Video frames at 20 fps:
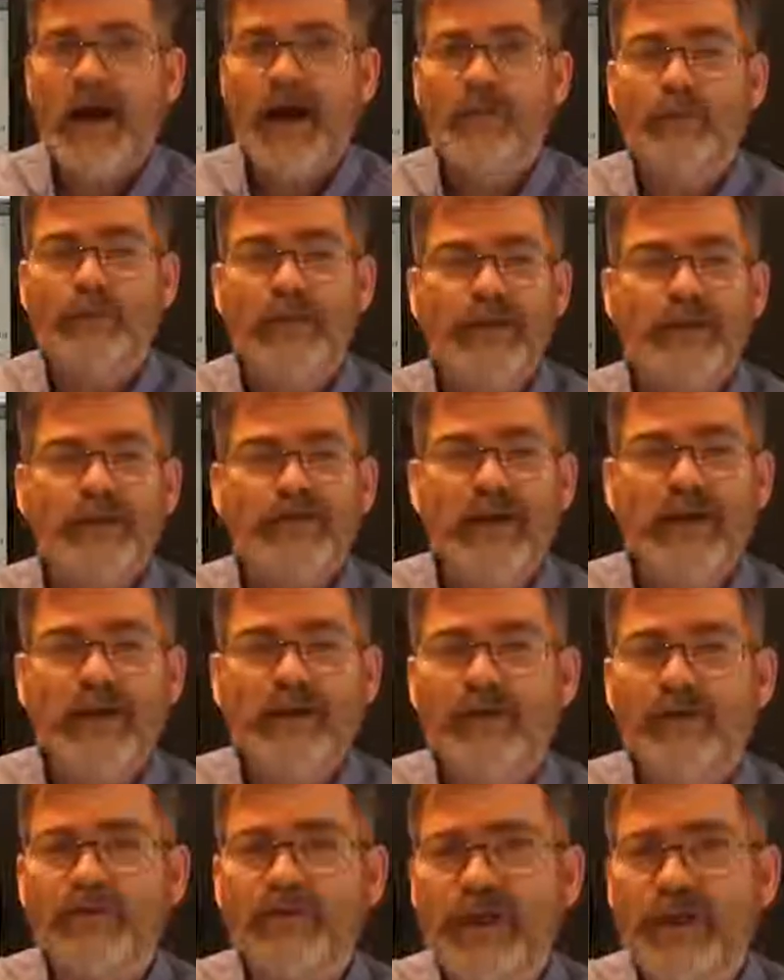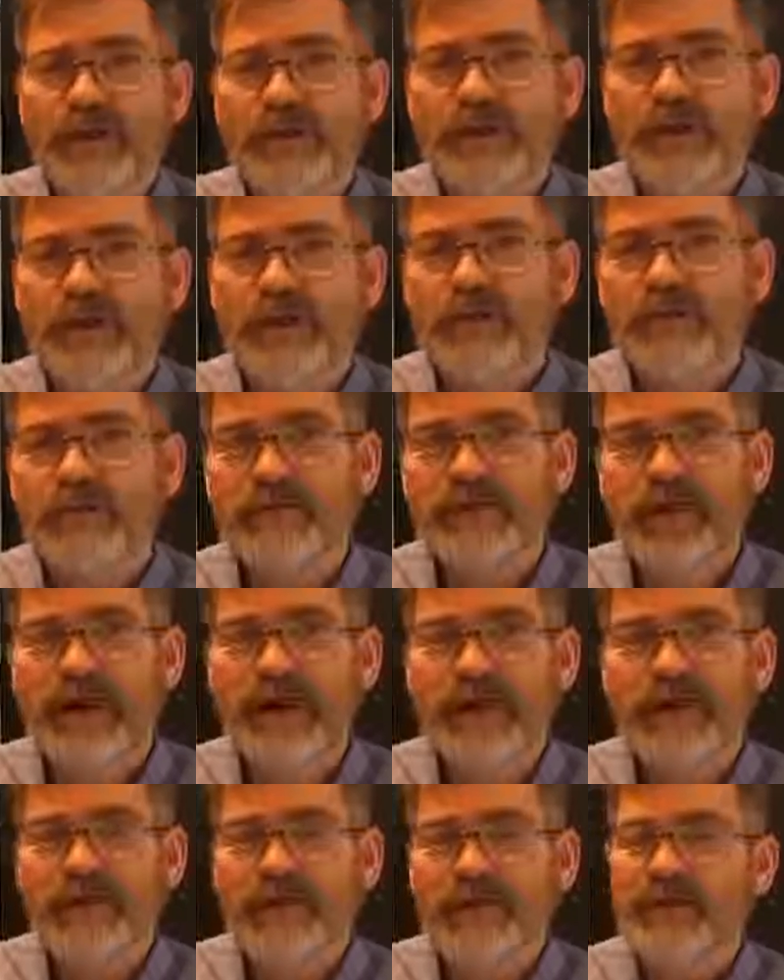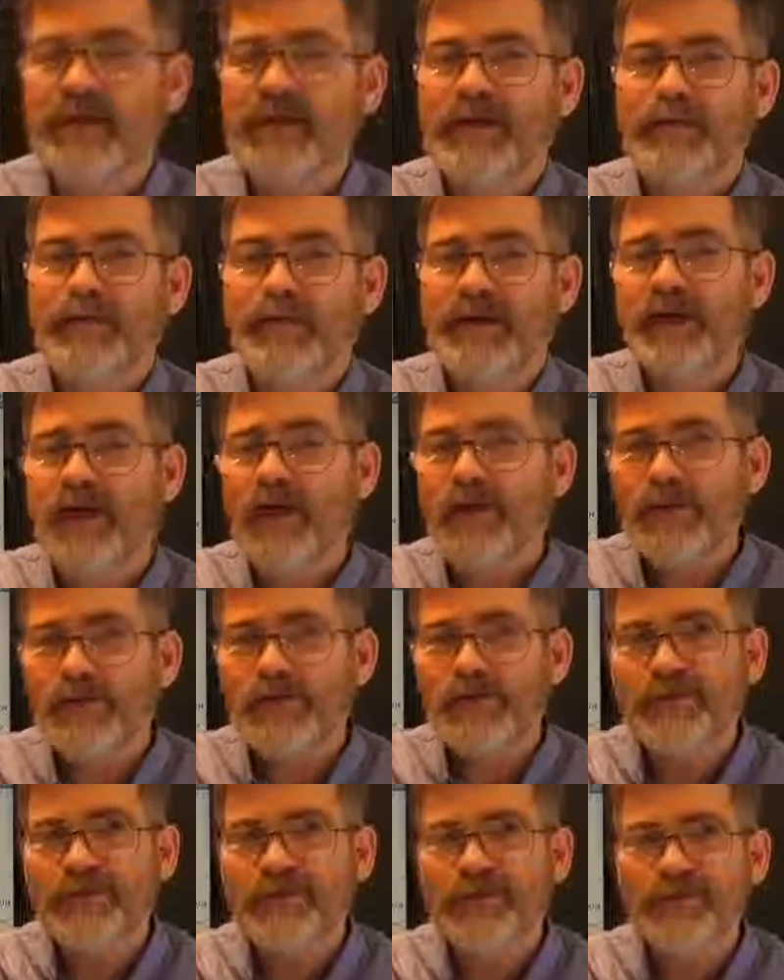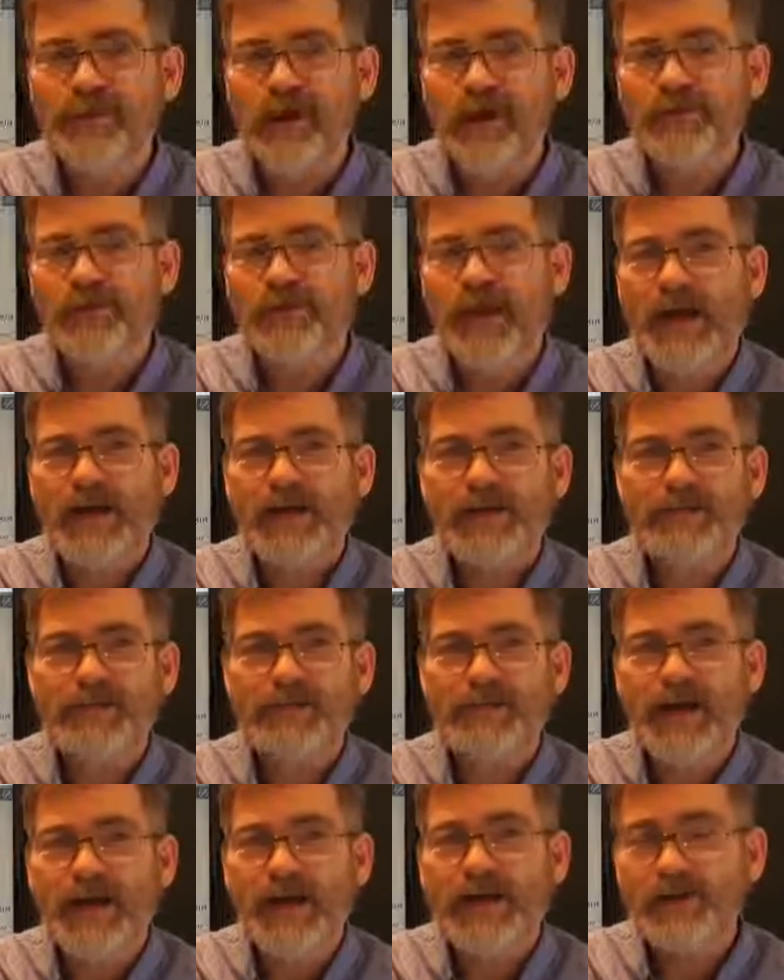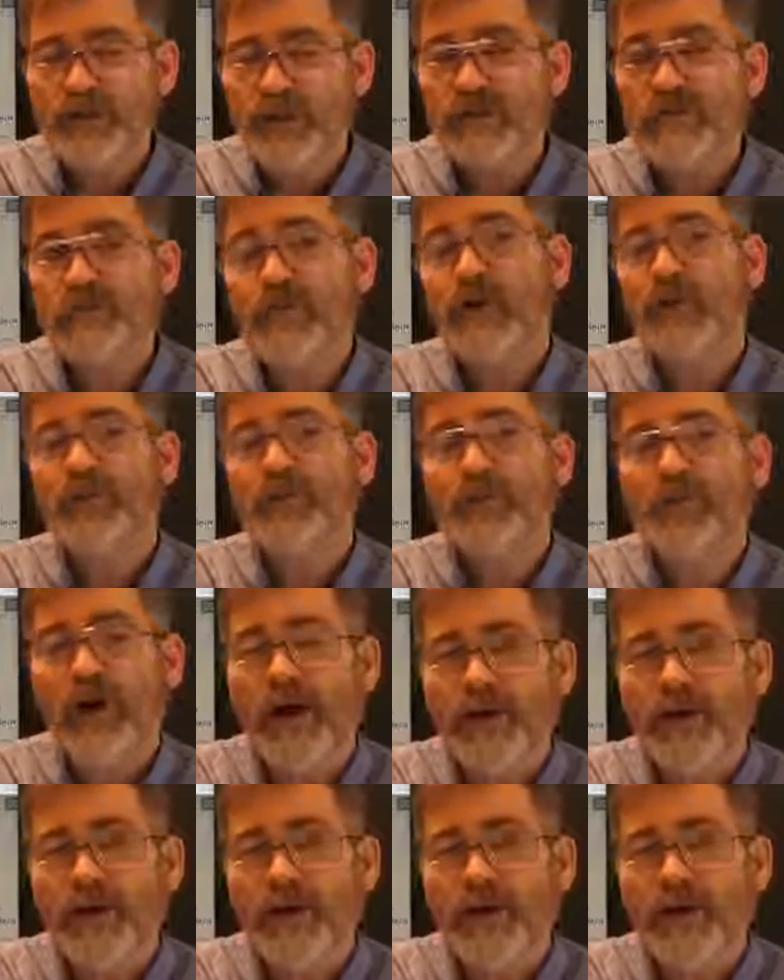When they say that Russia invaded, again, we know this is a false accusation from